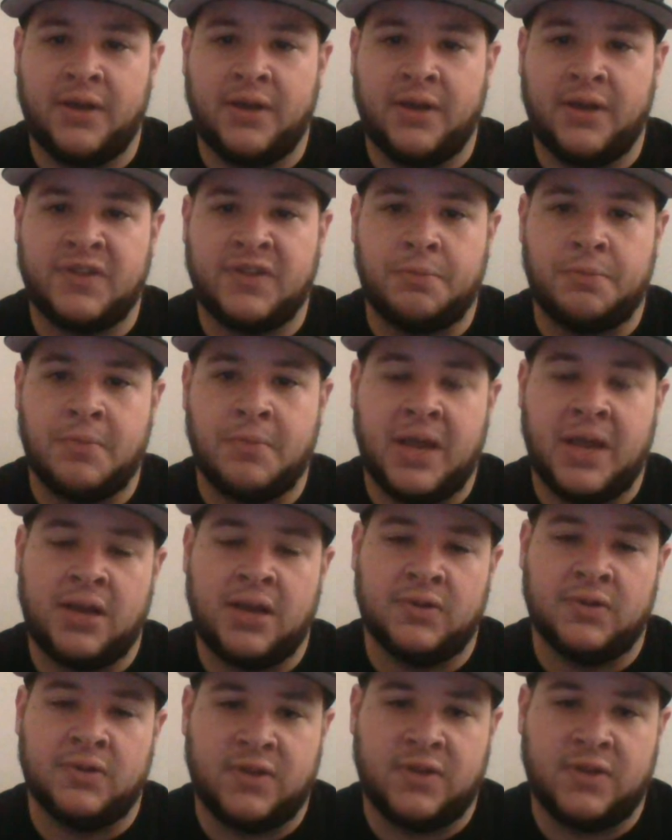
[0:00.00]
of Seth
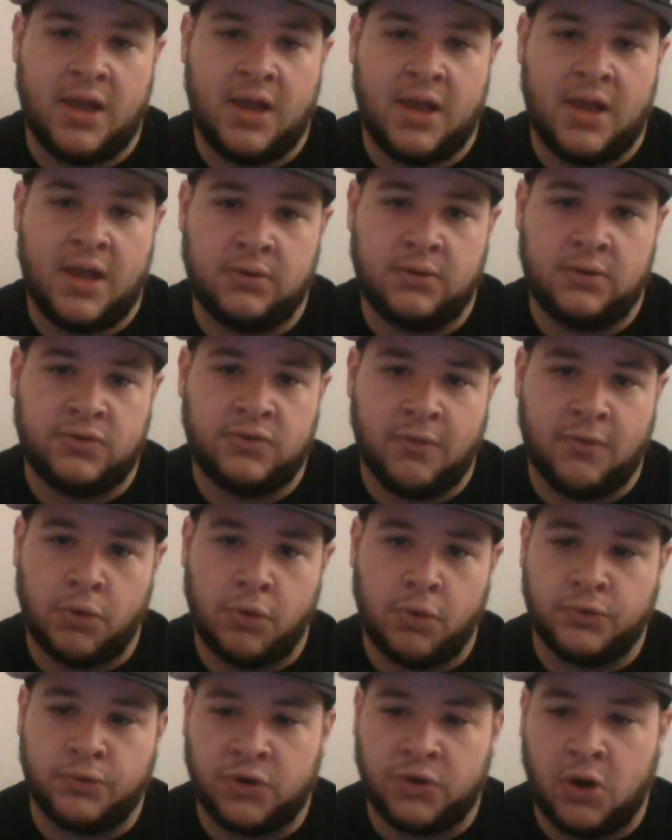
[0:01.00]
Macias and Trevor
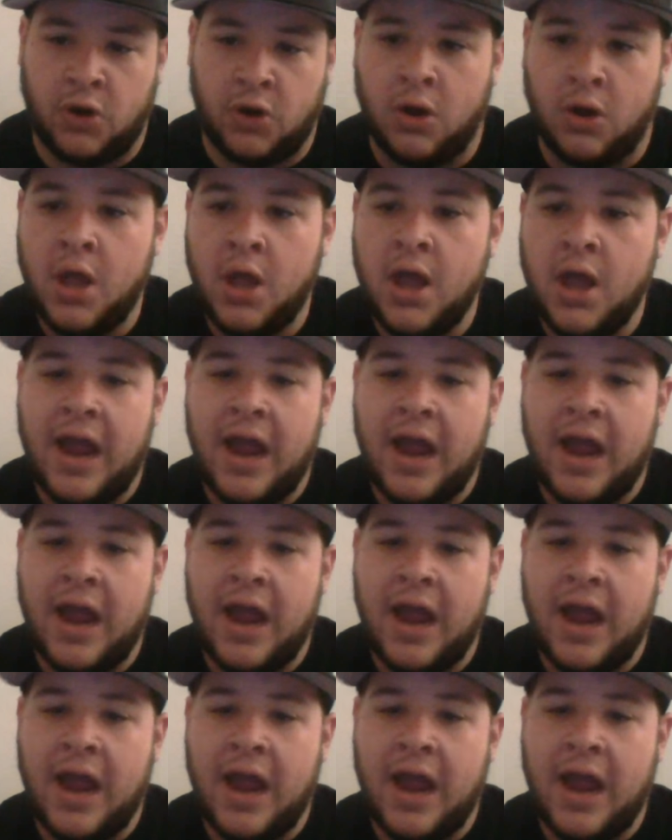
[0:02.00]
Rosenthal.